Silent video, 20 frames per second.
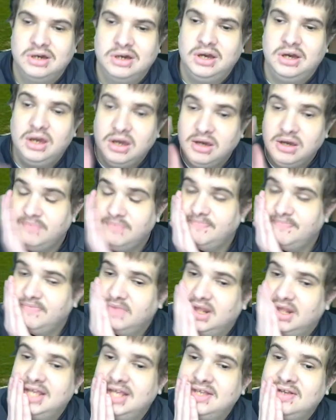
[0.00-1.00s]
As
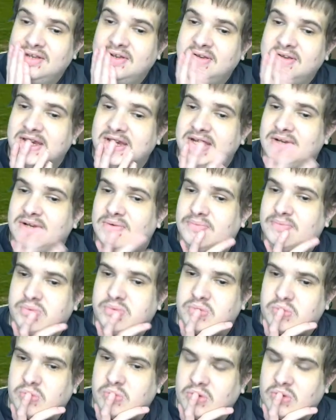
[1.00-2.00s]
I said, I
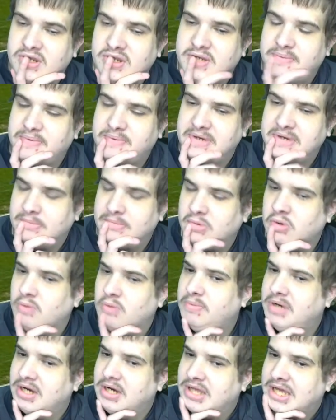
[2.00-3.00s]
want to speak more
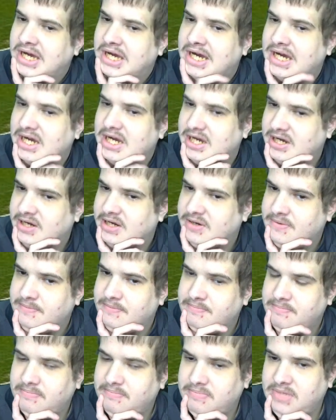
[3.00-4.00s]
about that
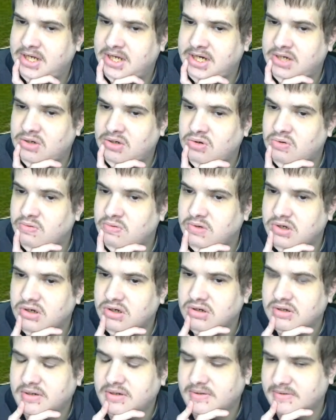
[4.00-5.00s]
Lake
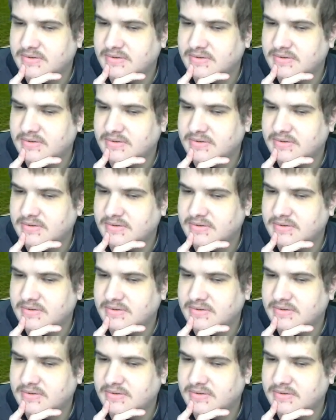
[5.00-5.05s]
Norian